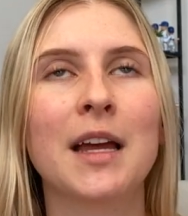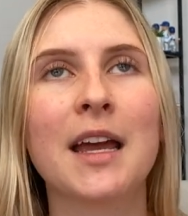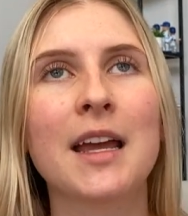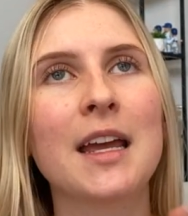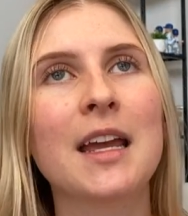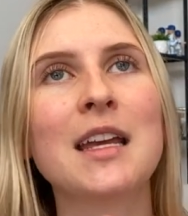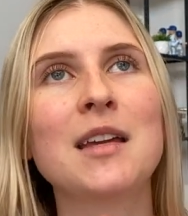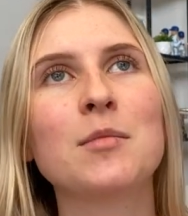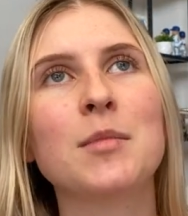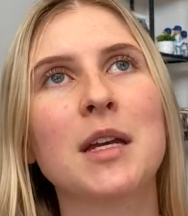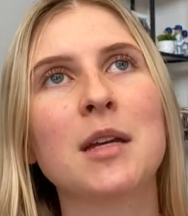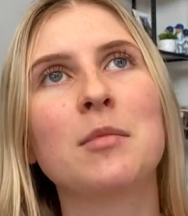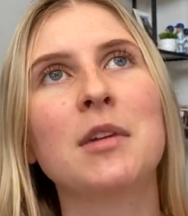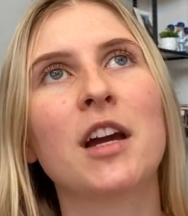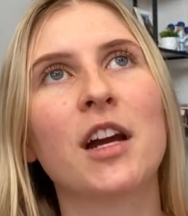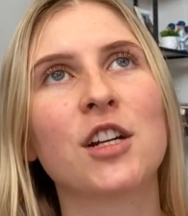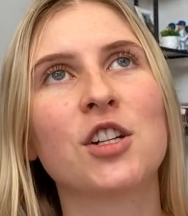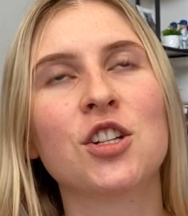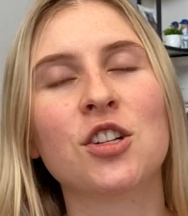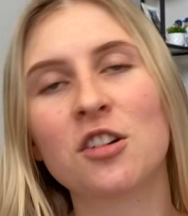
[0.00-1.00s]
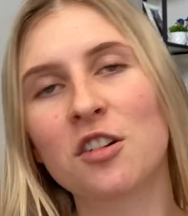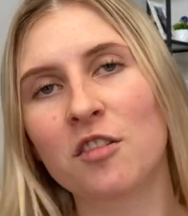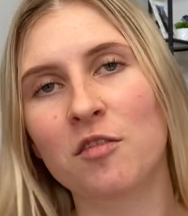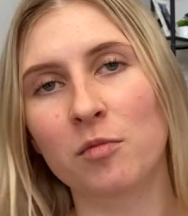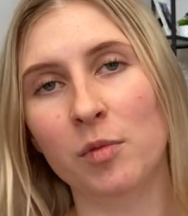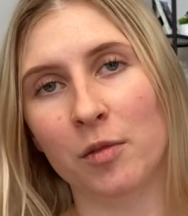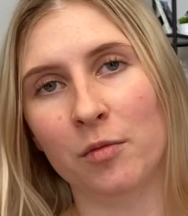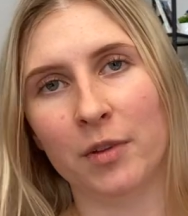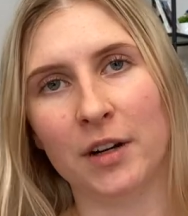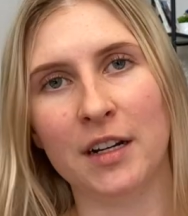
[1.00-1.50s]
A, maybe I shouldn't
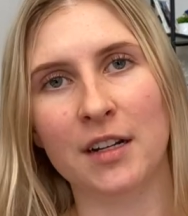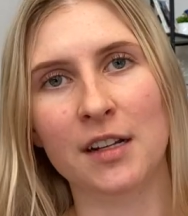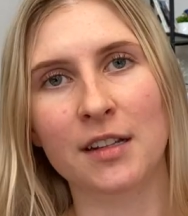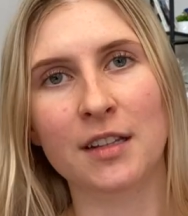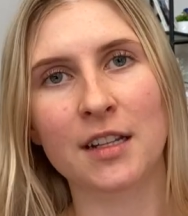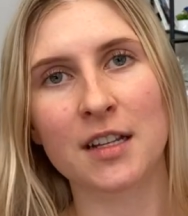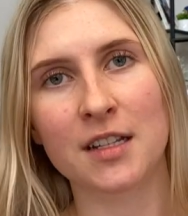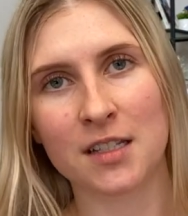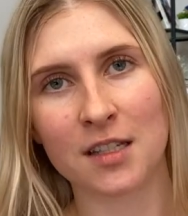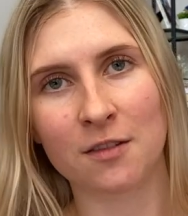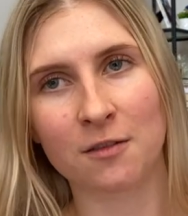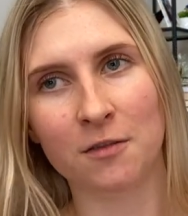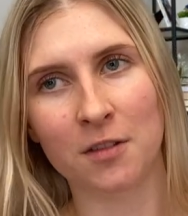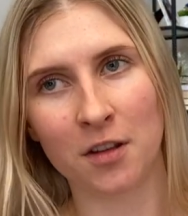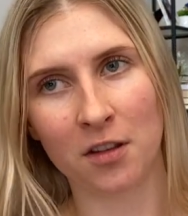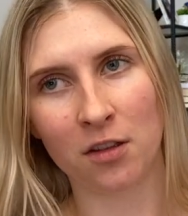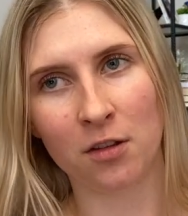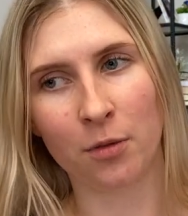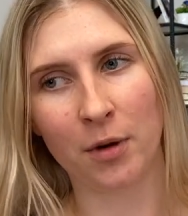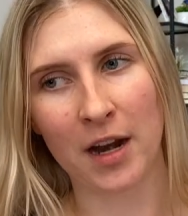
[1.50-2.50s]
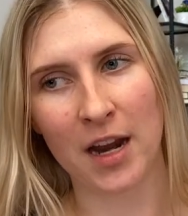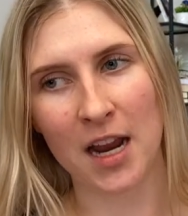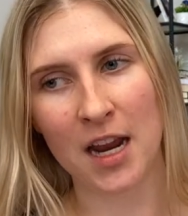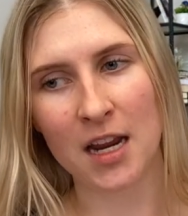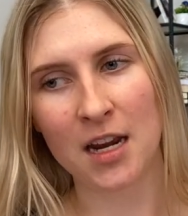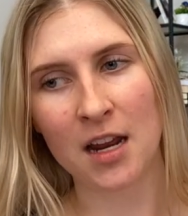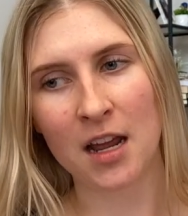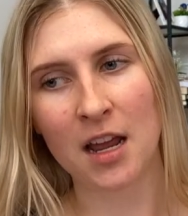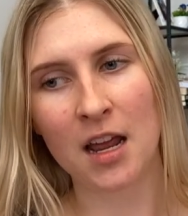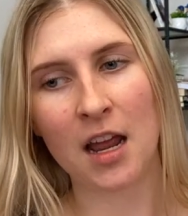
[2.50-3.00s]
have been reading this in fifth
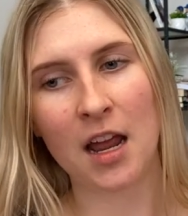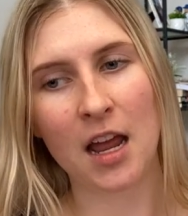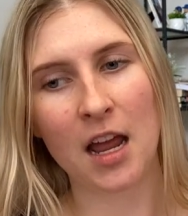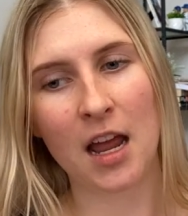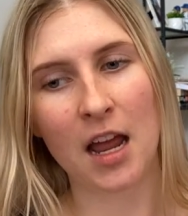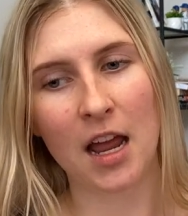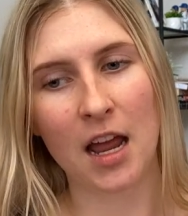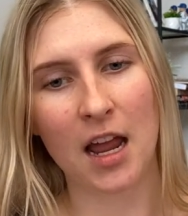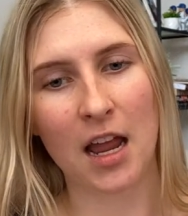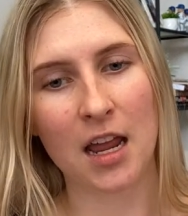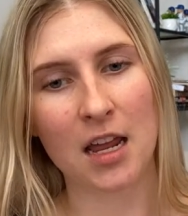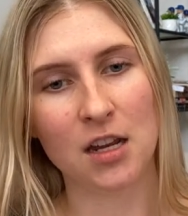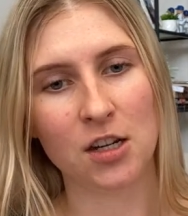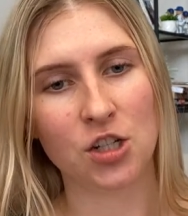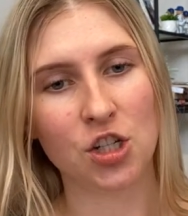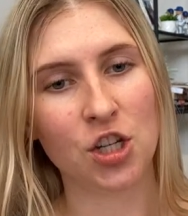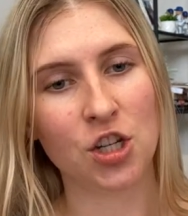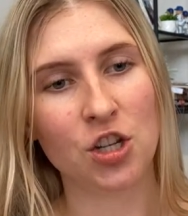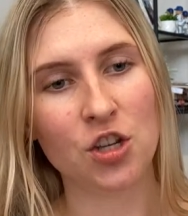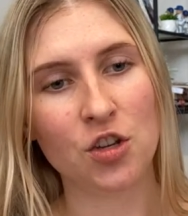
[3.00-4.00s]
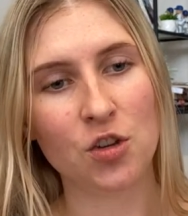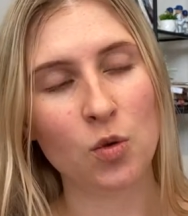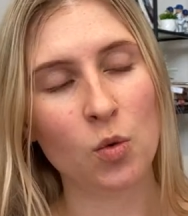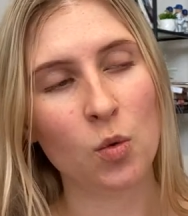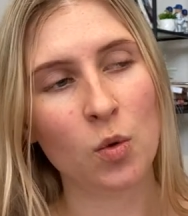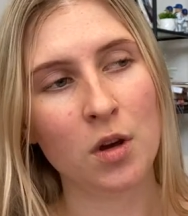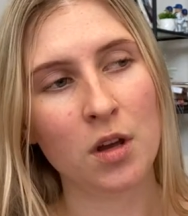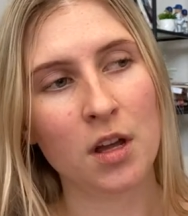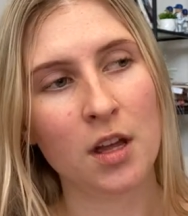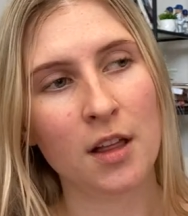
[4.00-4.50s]
grade, and
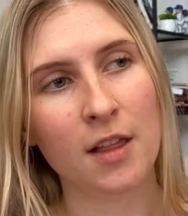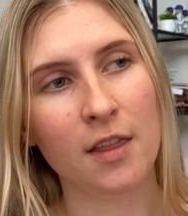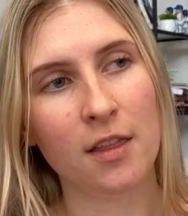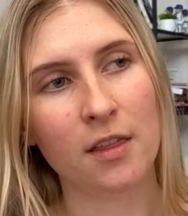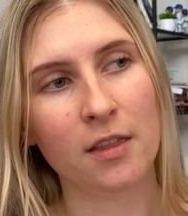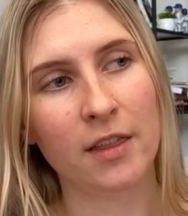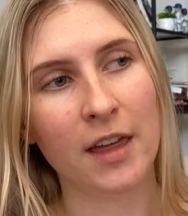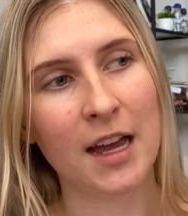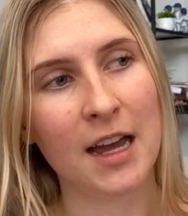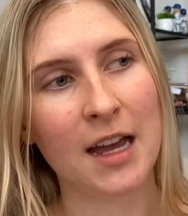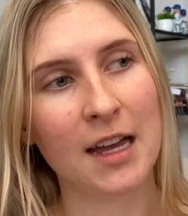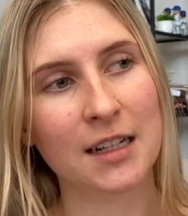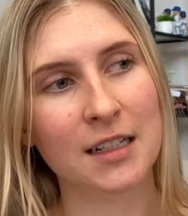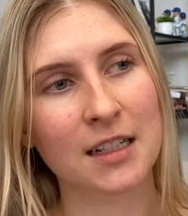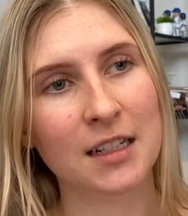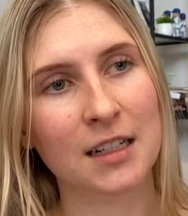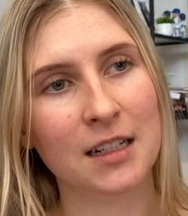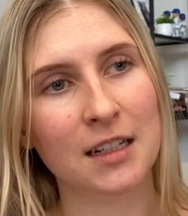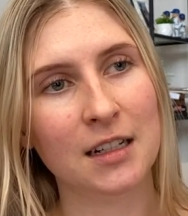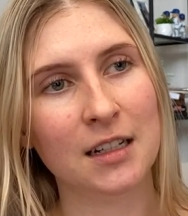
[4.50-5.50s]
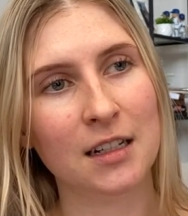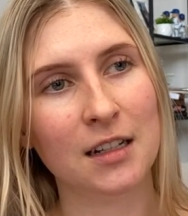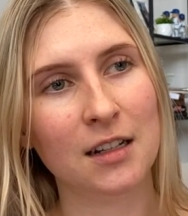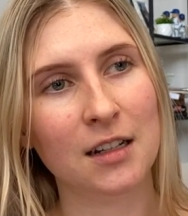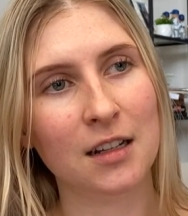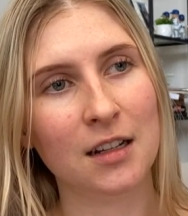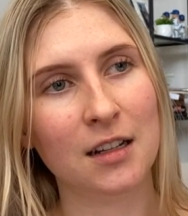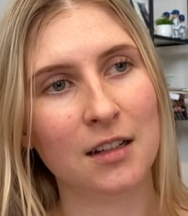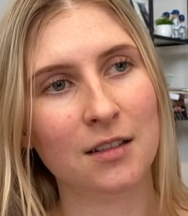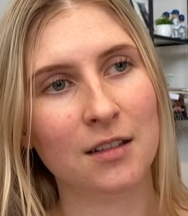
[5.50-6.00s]
two, that
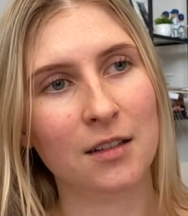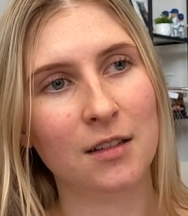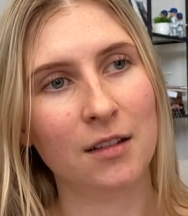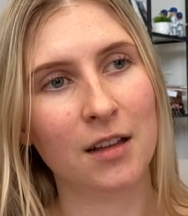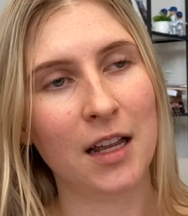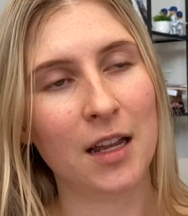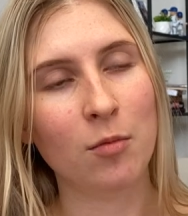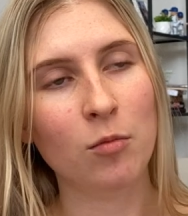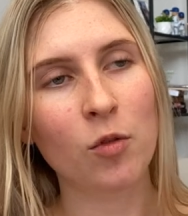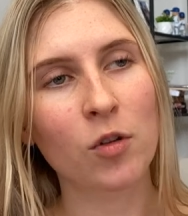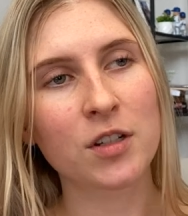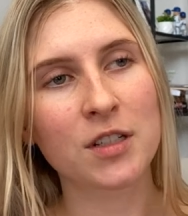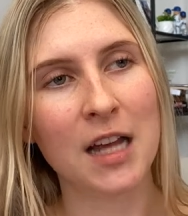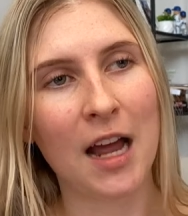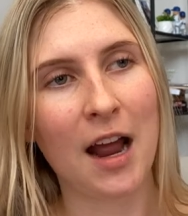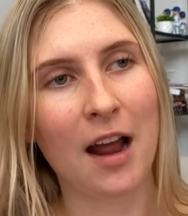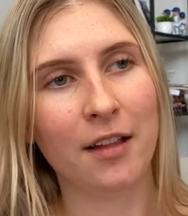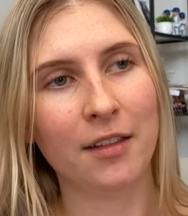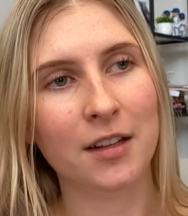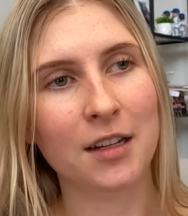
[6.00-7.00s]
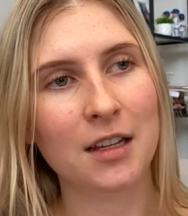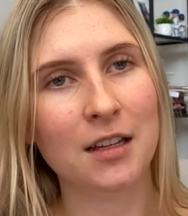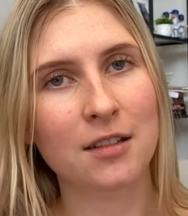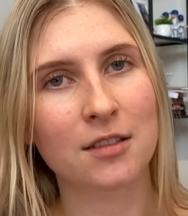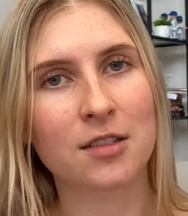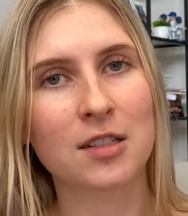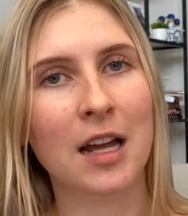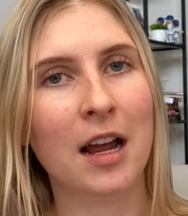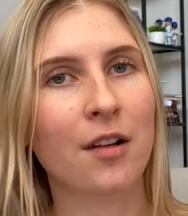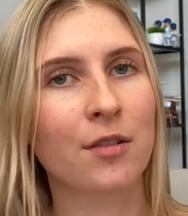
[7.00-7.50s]

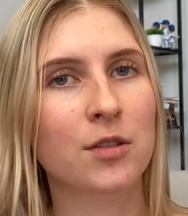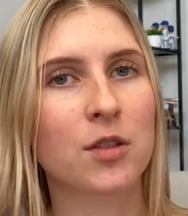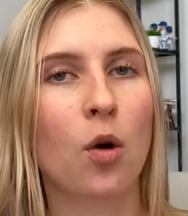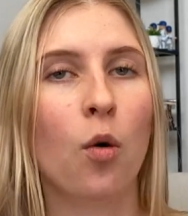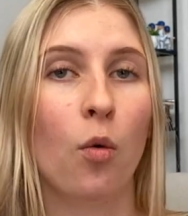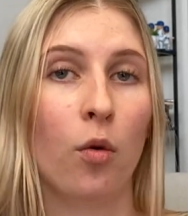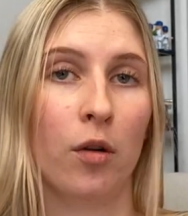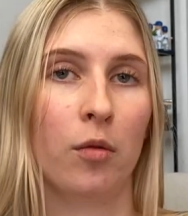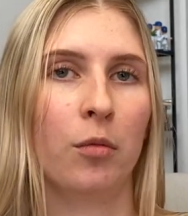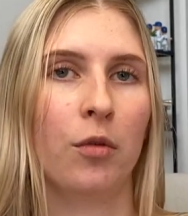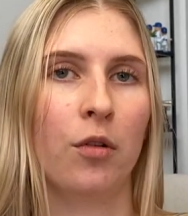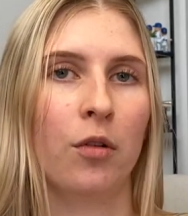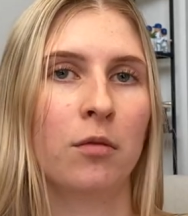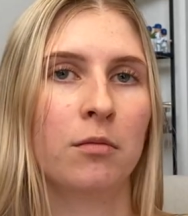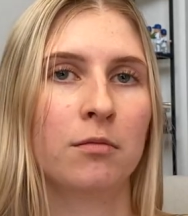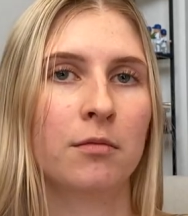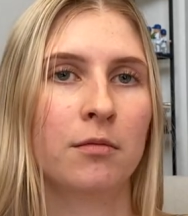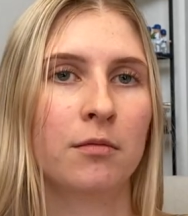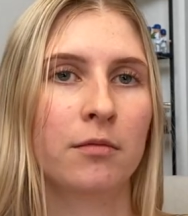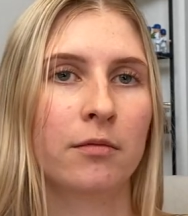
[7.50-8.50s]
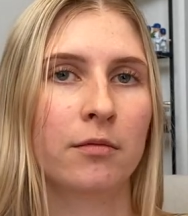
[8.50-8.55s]
immortality sounds horrible.